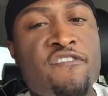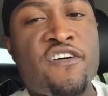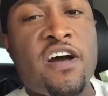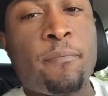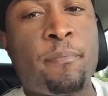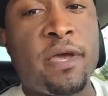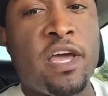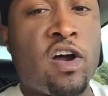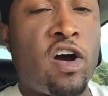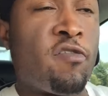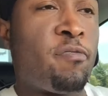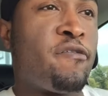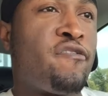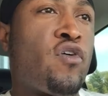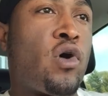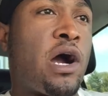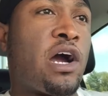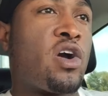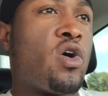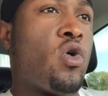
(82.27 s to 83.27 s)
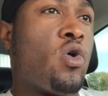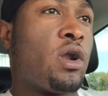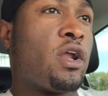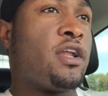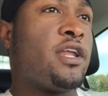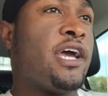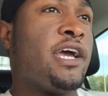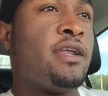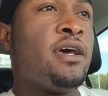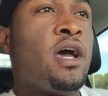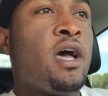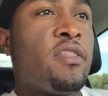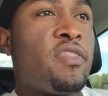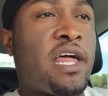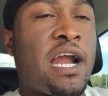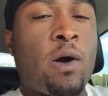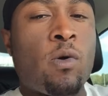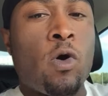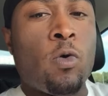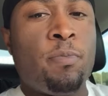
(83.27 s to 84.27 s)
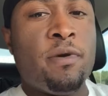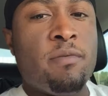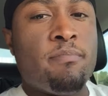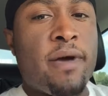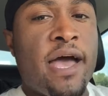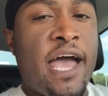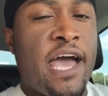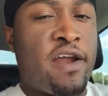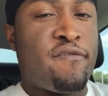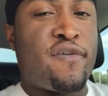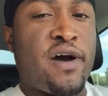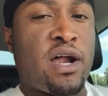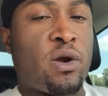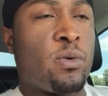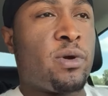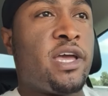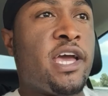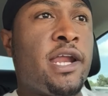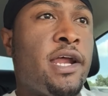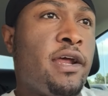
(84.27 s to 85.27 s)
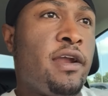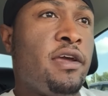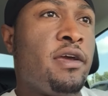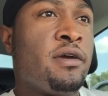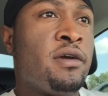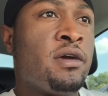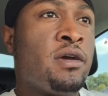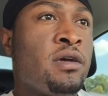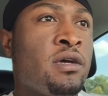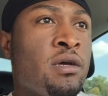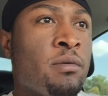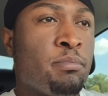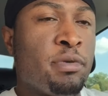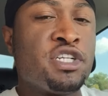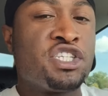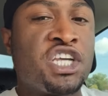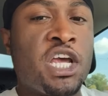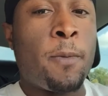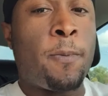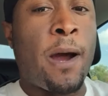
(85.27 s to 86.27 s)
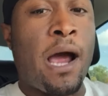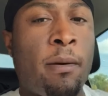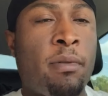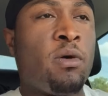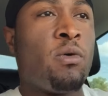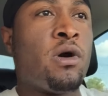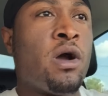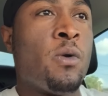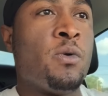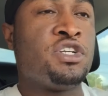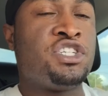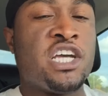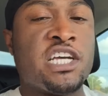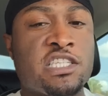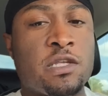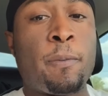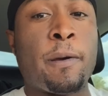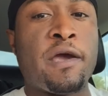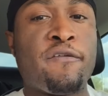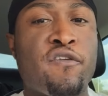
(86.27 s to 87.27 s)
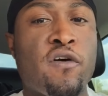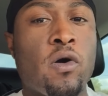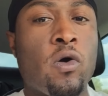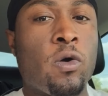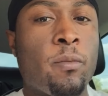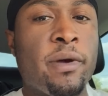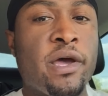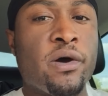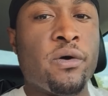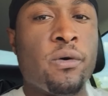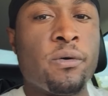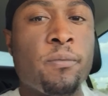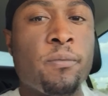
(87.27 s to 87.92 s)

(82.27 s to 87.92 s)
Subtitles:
If I beat off before I go on a date, then I won't be mad if I don't get any. But she probably will when she has to pay for her own meal.